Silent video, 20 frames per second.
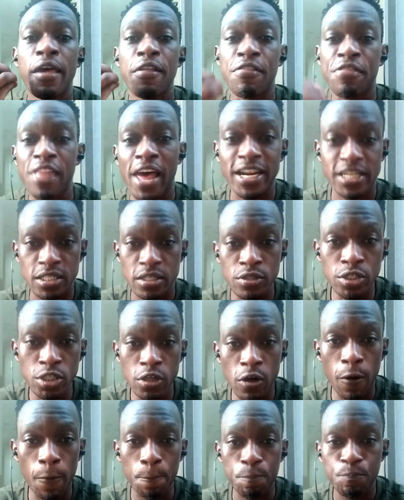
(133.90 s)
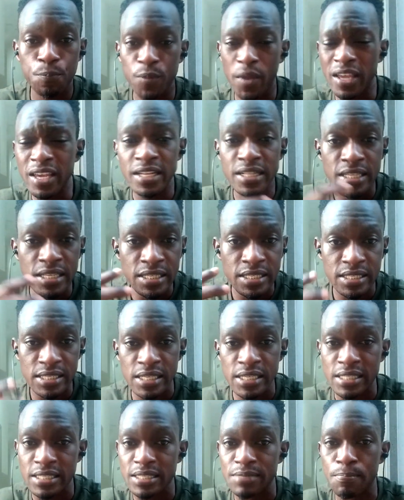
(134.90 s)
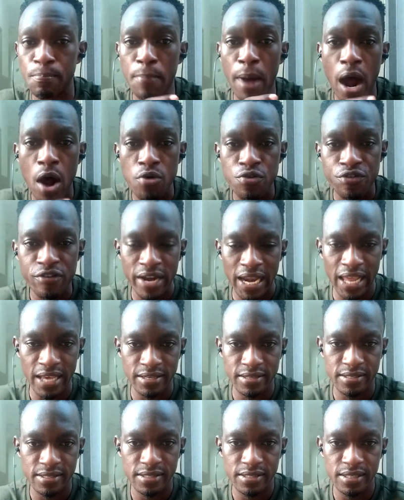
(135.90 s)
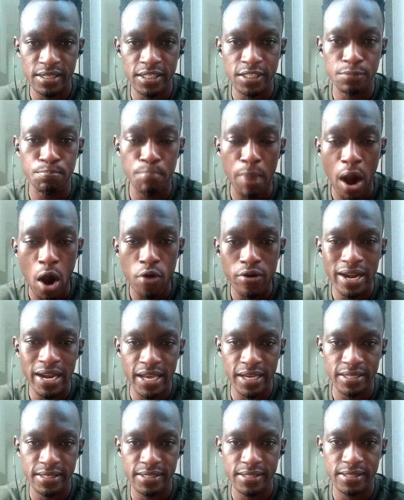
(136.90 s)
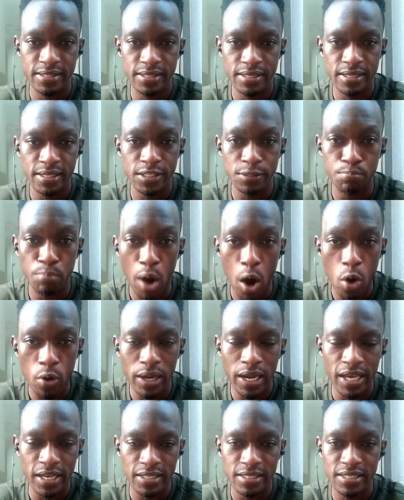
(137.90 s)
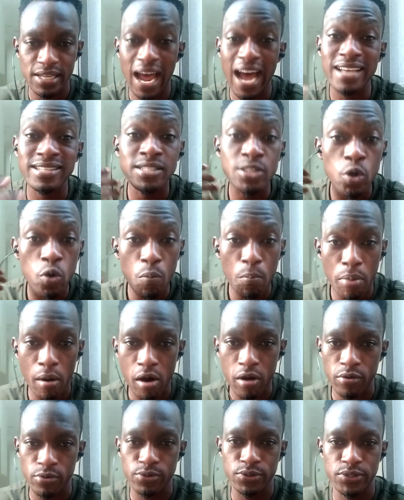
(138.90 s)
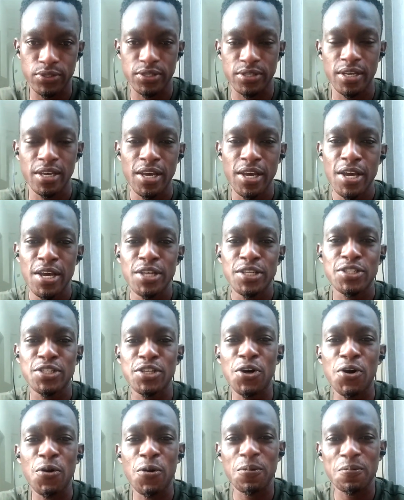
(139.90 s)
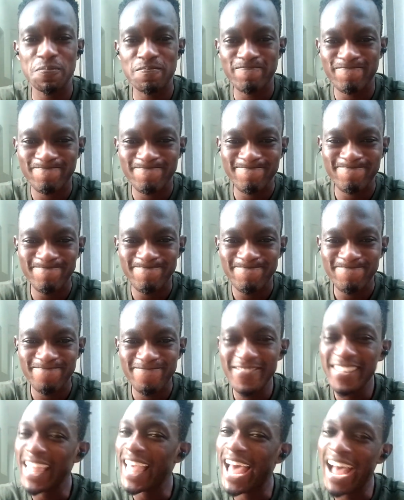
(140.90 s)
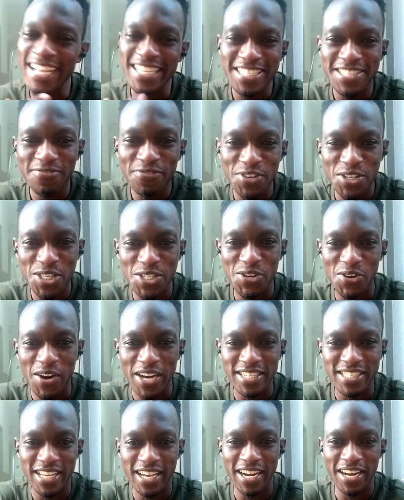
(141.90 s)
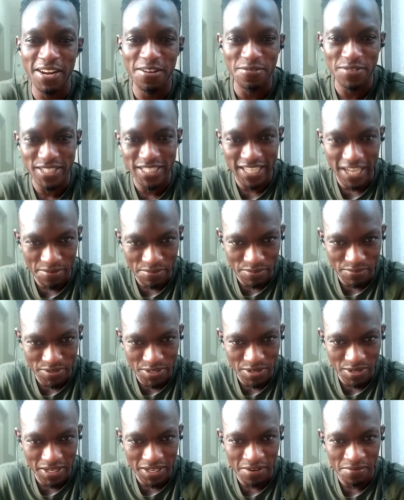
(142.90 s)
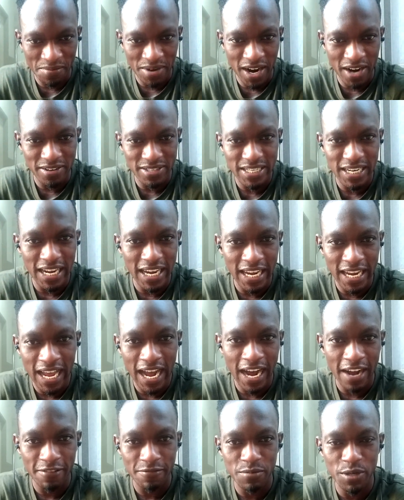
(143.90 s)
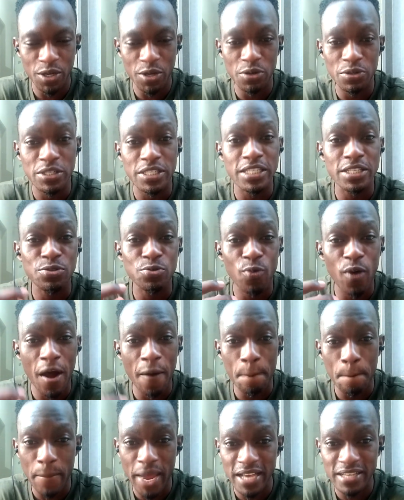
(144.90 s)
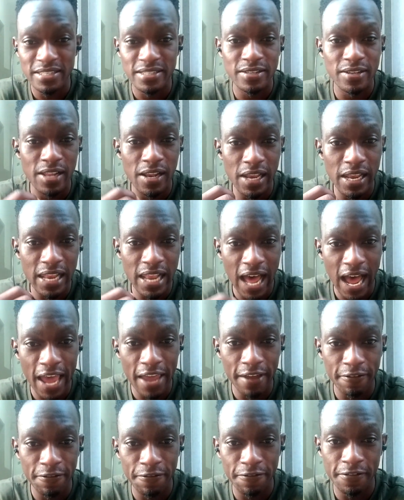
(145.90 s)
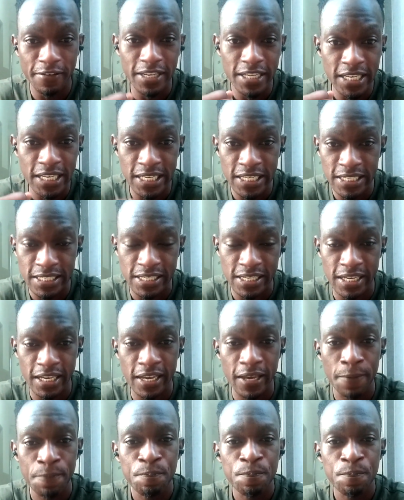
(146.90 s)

that it's boundless, it's boundless, it's boundless, it has no bounds. So I just feel so excited at the time I'm talking about love, because it's what makes life easy.